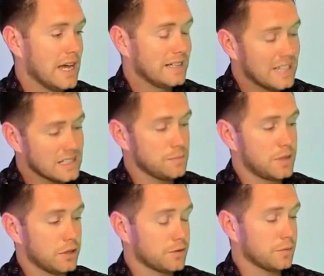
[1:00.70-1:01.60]

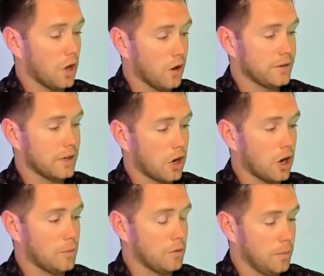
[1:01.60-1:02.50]
disappears from the Arctic
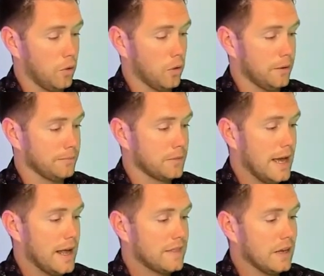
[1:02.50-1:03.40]
Harbor report.
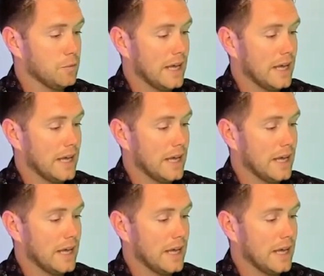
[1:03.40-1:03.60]
Then we